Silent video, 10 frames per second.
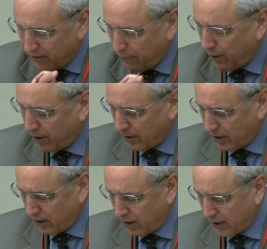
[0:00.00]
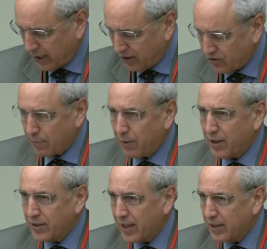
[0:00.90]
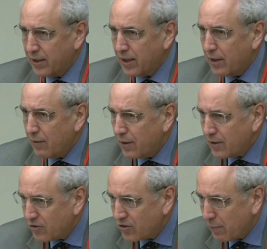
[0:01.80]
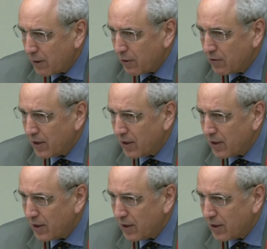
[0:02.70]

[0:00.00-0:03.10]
of Against Apartheid. Just tell me what.